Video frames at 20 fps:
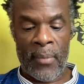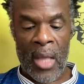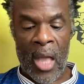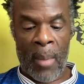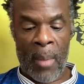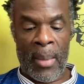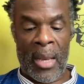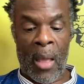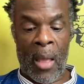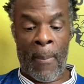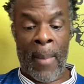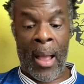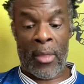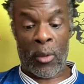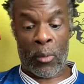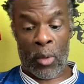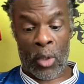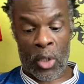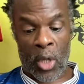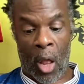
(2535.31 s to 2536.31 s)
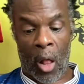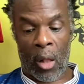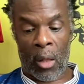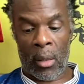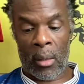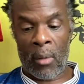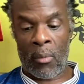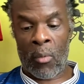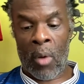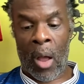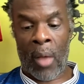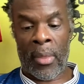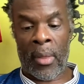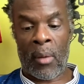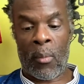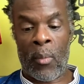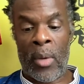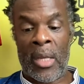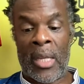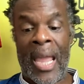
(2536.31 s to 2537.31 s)
I mean, about the result, rather.
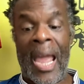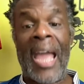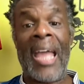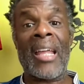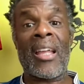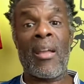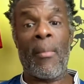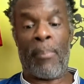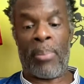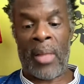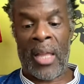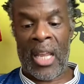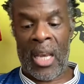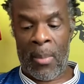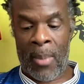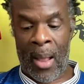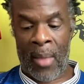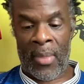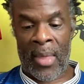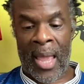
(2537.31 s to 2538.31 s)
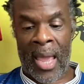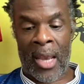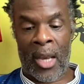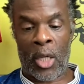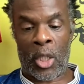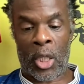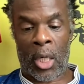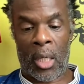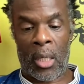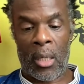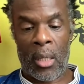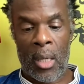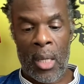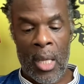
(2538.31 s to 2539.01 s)
We can complain about the energy.